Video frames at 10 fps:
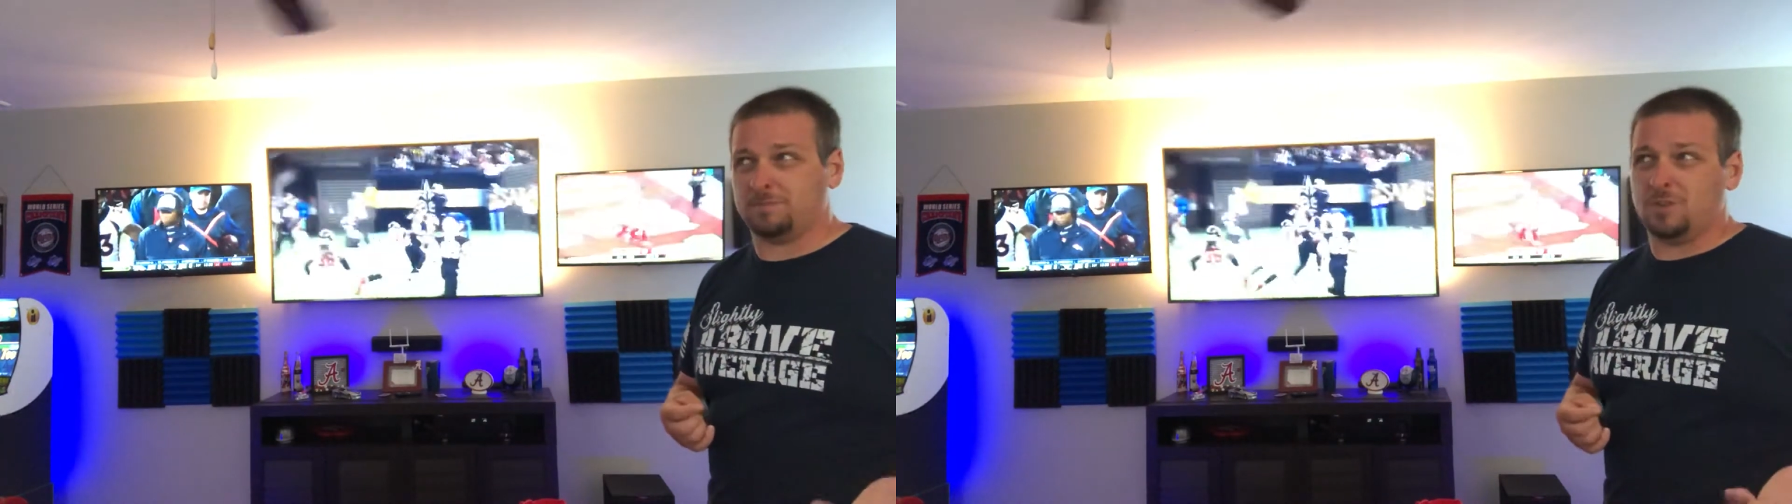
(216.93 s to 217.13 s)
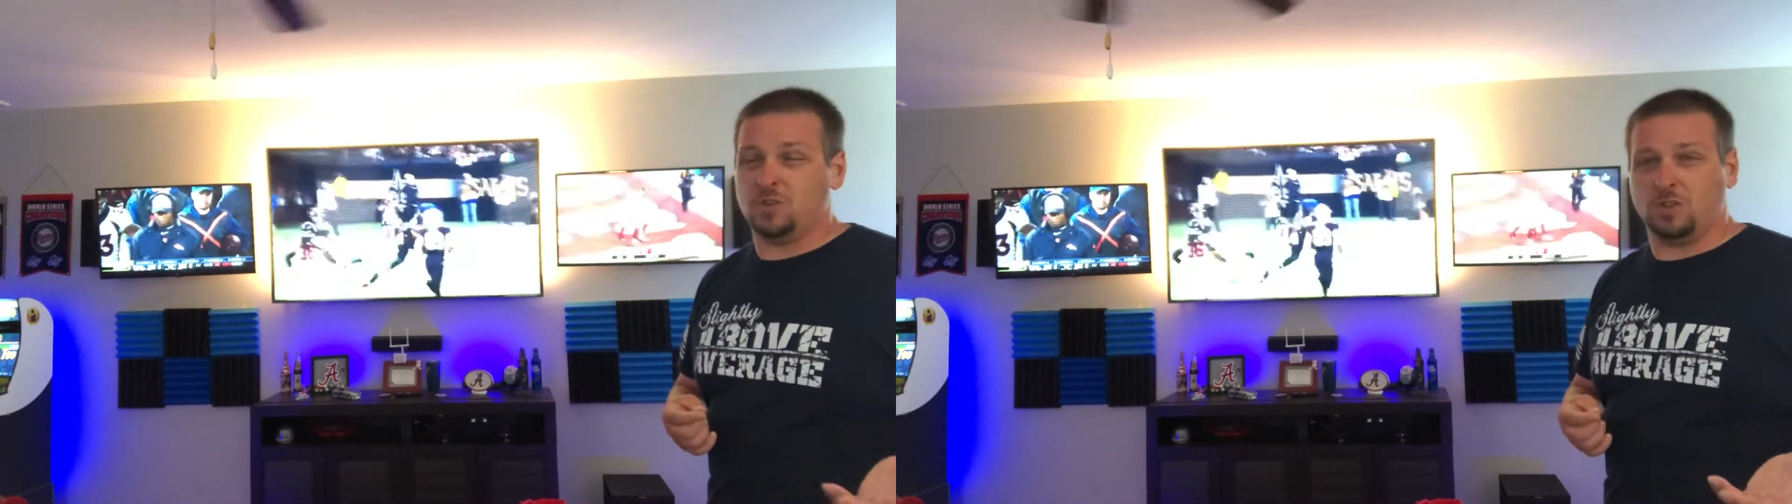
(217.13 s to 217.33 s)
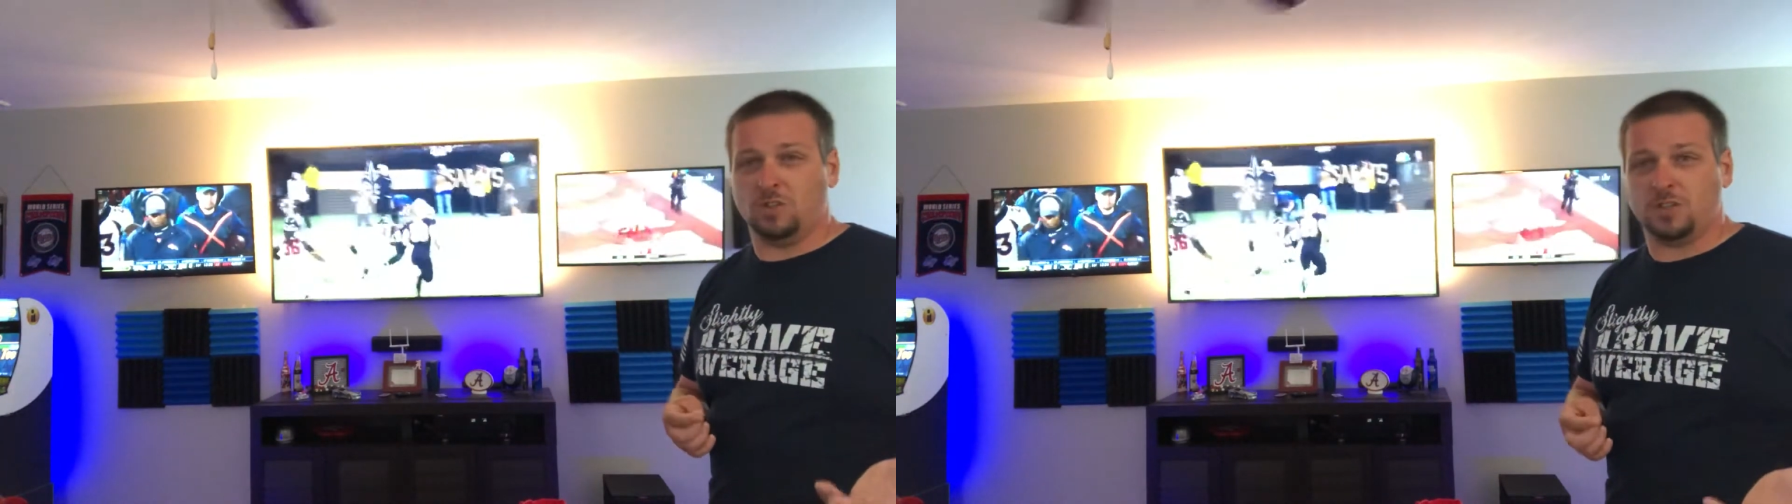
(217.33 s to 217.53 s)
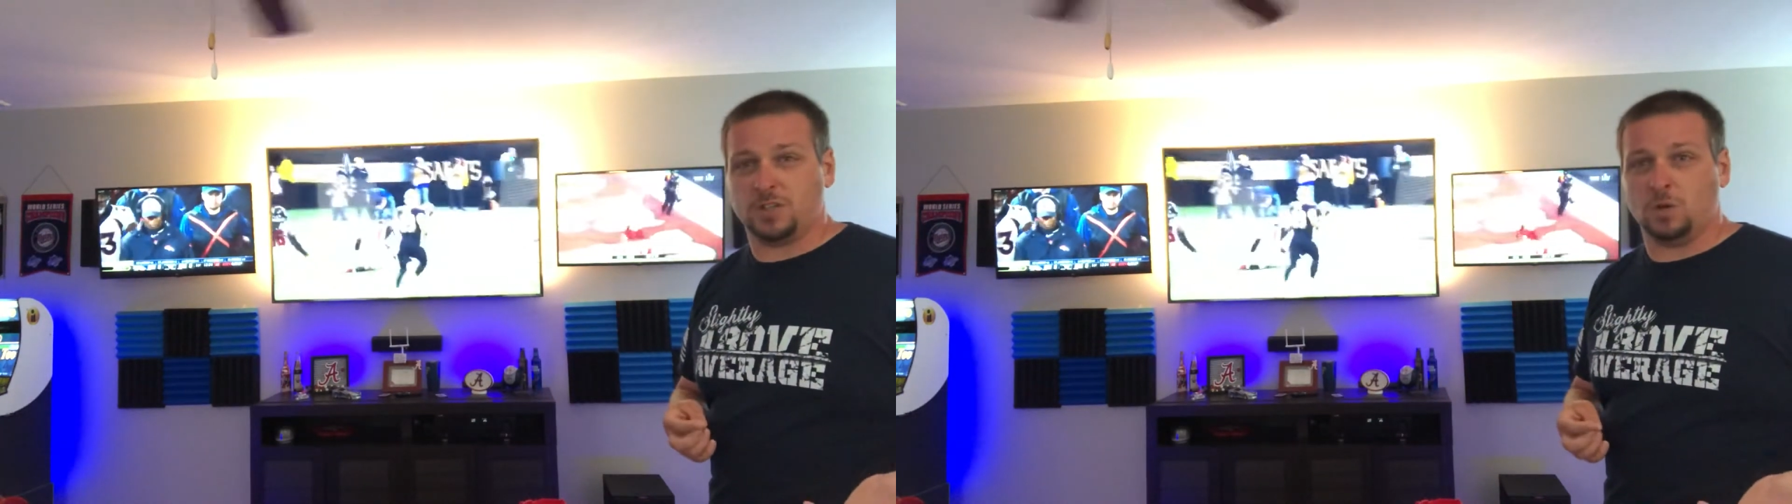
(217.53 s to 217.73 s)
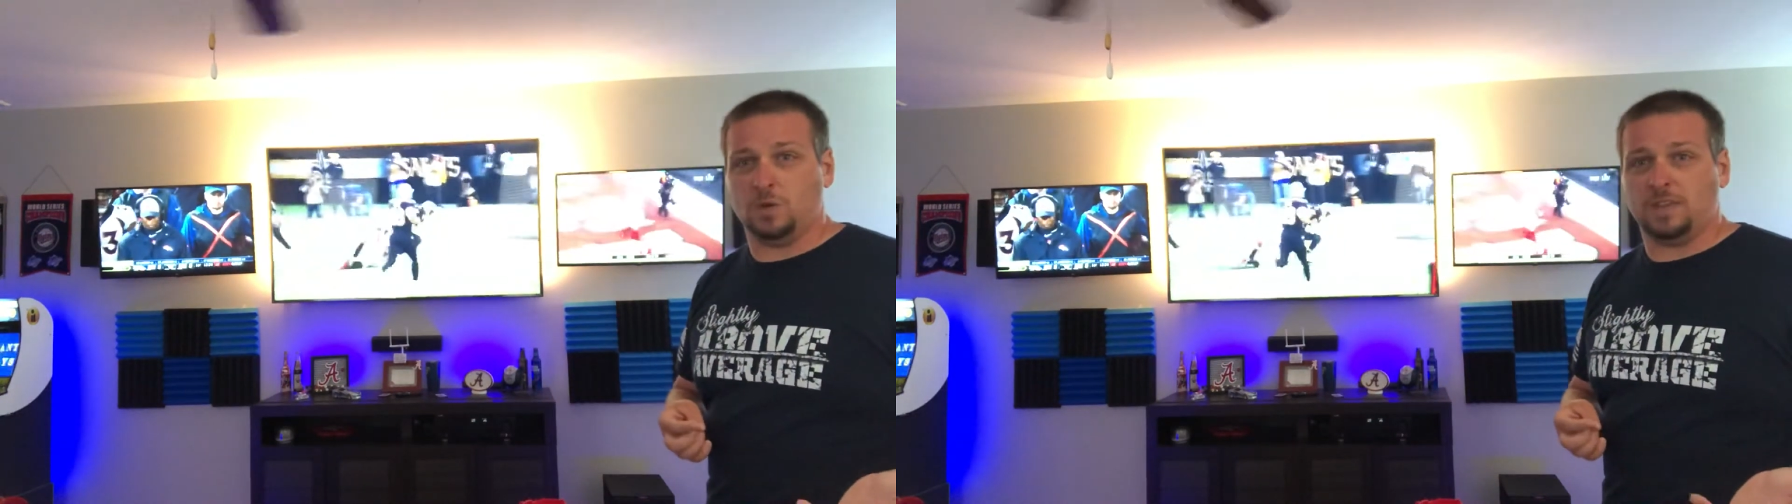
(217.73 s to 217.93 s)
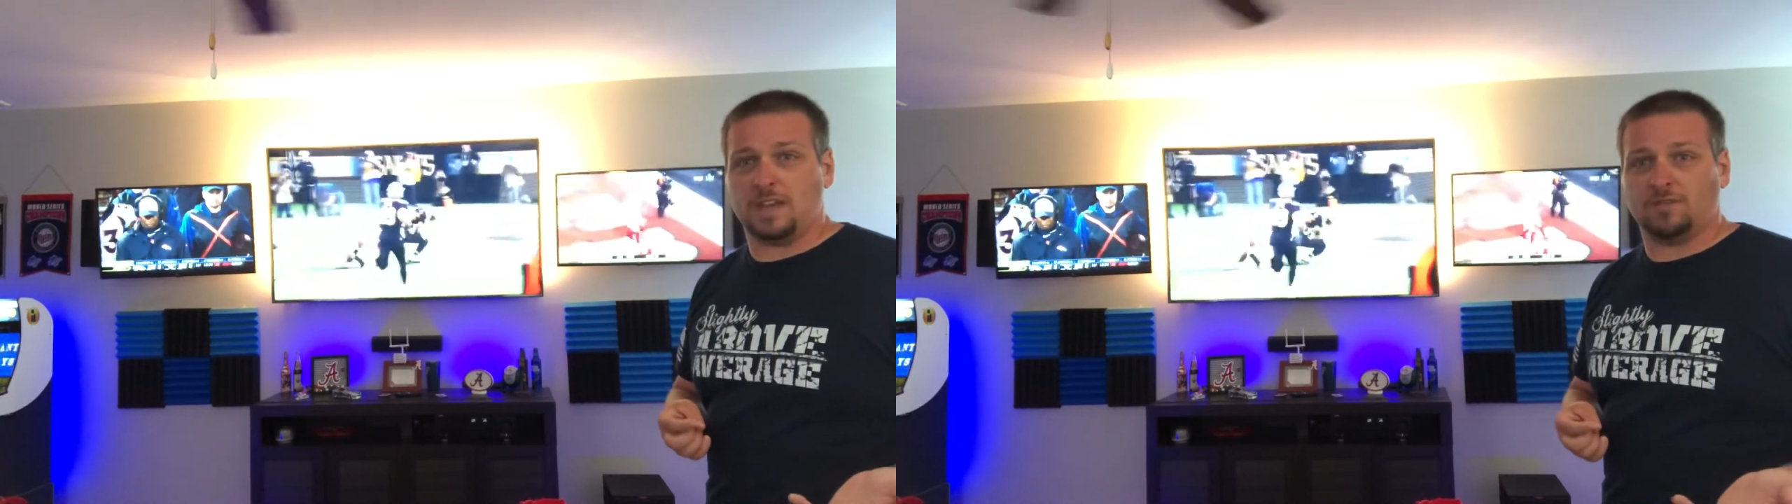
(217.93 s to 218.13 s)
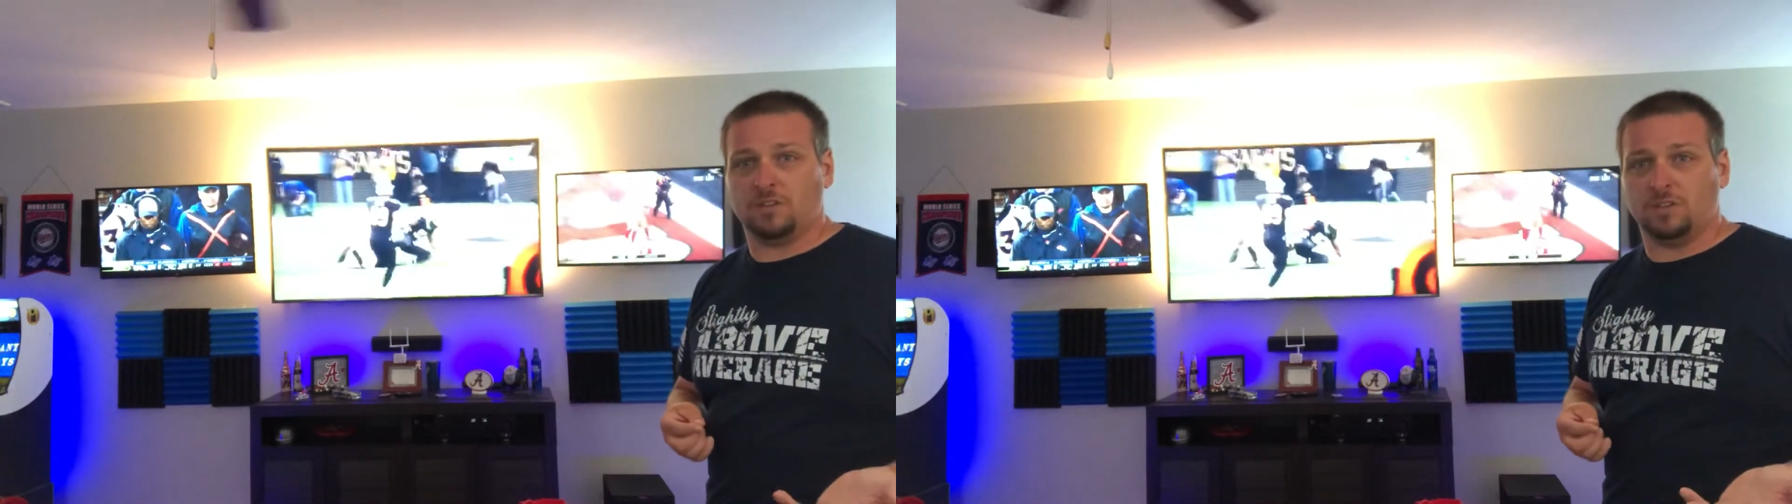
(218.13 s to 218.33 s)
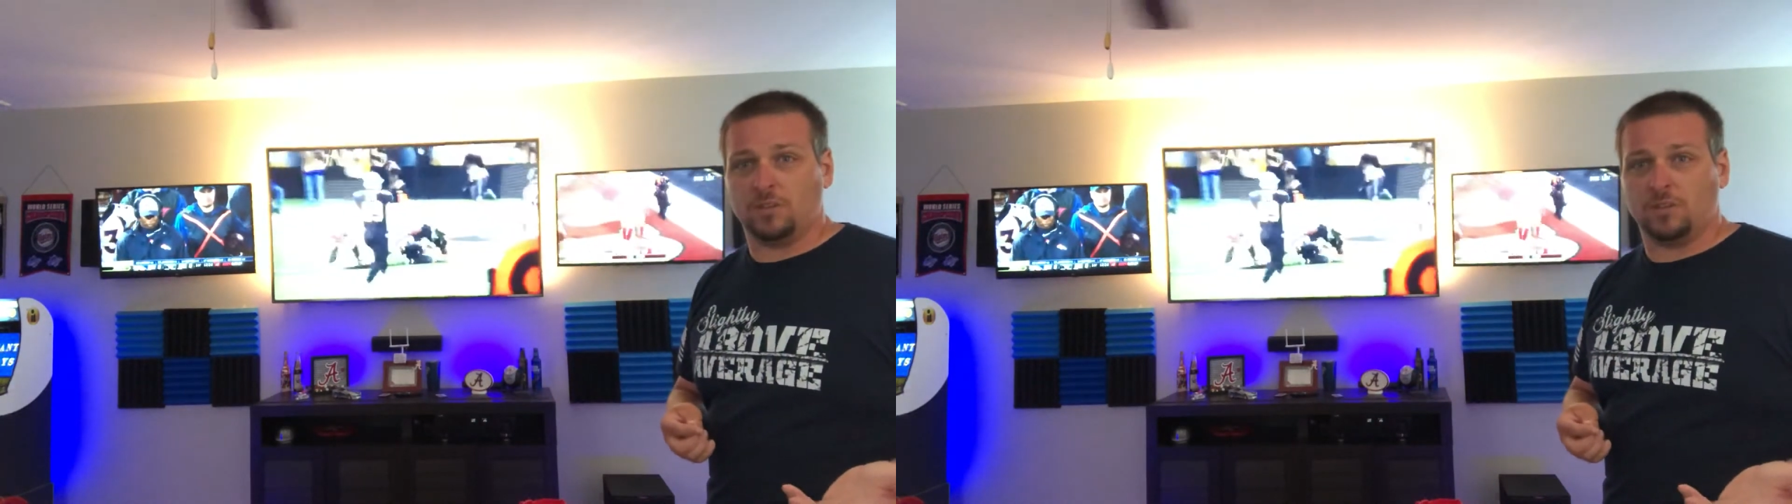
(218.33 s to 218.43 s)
usually only 2 in the afternoon,